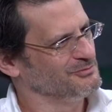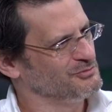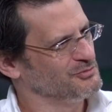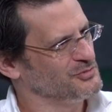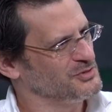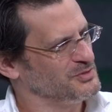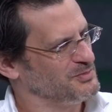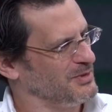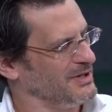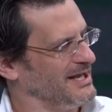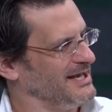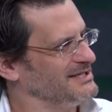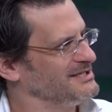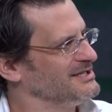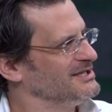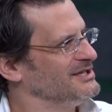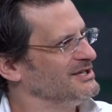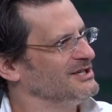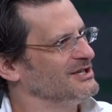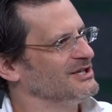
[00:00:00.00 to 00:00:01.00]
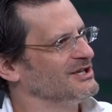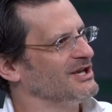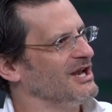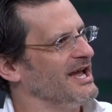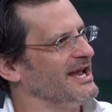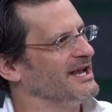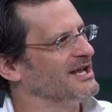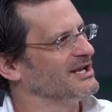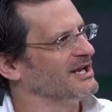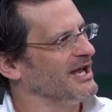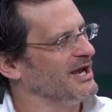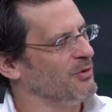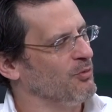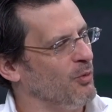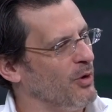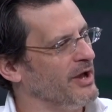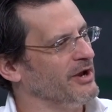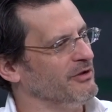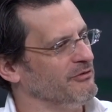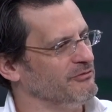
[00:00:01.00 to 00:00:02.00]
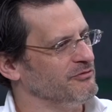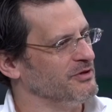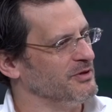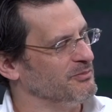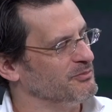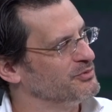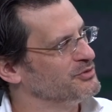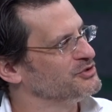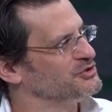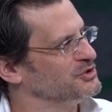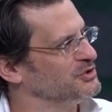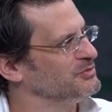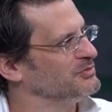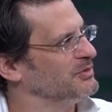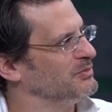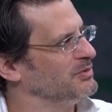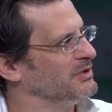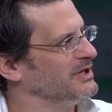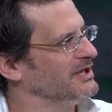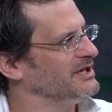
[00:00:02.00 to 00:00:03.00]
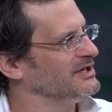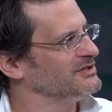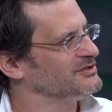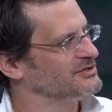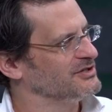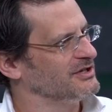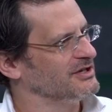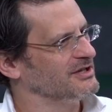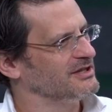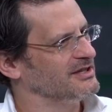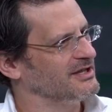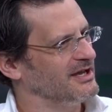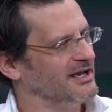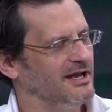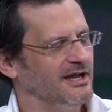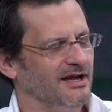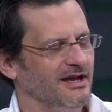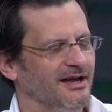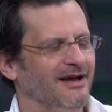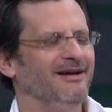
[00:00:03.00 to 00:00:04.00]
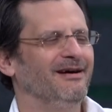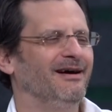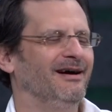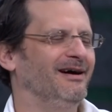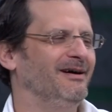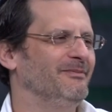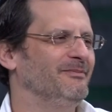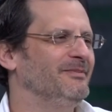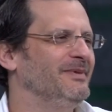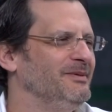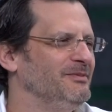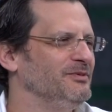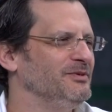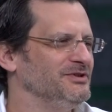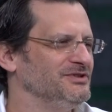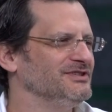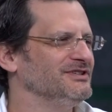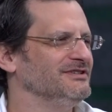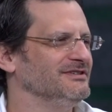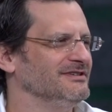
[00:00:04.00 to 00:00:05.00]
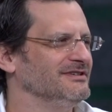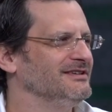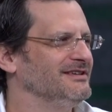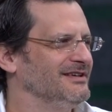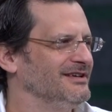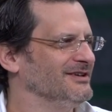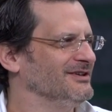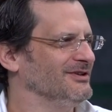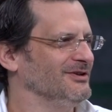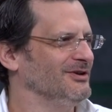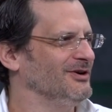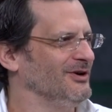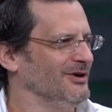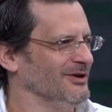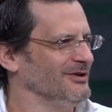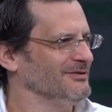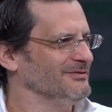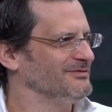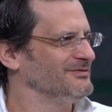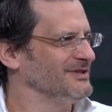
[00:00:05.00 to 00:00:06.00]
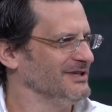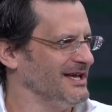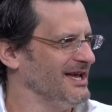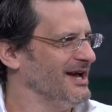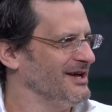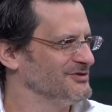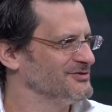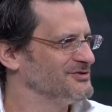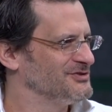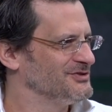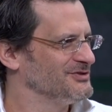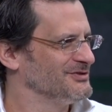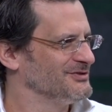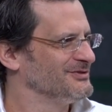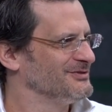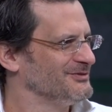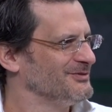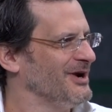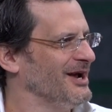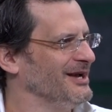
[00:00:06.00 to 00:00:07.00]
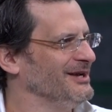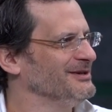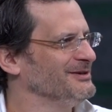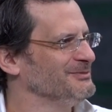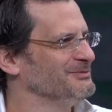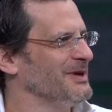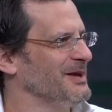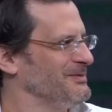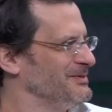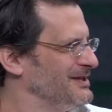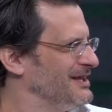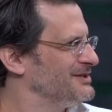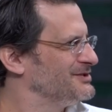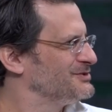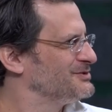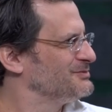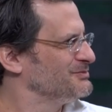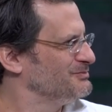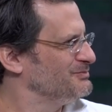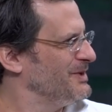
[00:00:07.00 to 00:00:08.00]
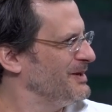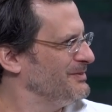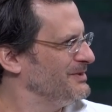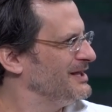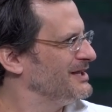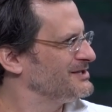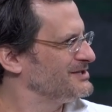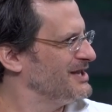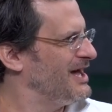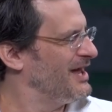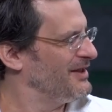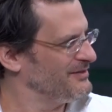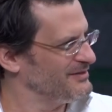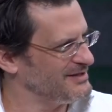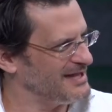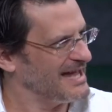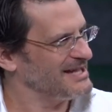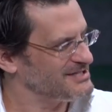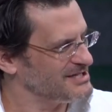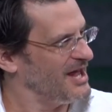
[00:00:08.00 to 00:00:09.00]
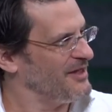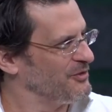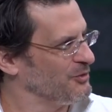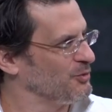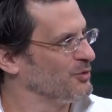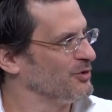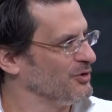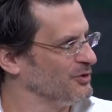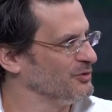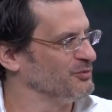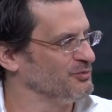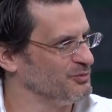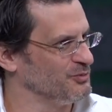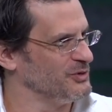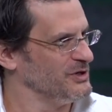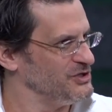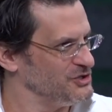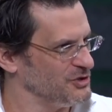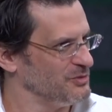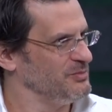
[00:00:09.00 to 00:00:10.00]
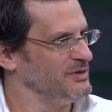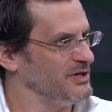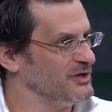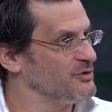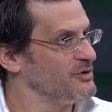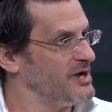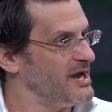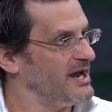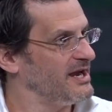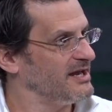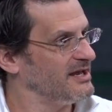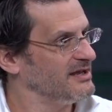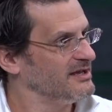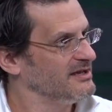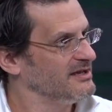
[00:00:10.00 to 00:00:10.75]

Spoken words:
split. Like one of them presumably is going to think, maybe we shouldn't kill all of the guests, right? Maybe that's not the world we should be creating.